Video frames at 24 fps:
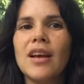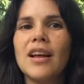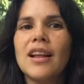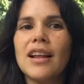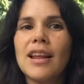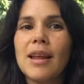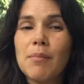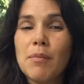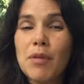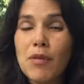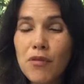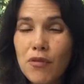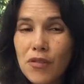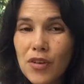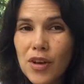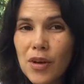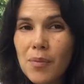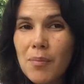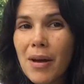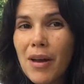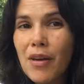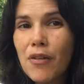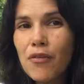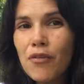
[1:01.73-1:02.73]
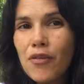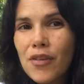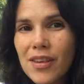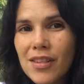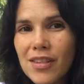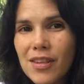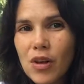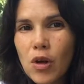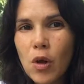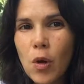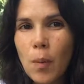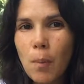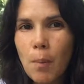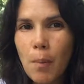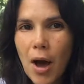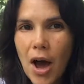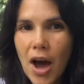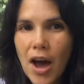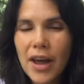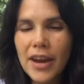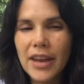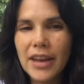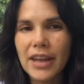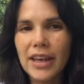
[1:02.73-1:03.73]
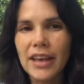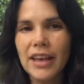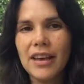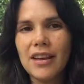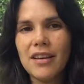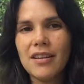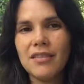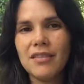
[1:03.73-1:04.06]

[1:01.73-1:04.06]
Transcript: Let me feel my physical body,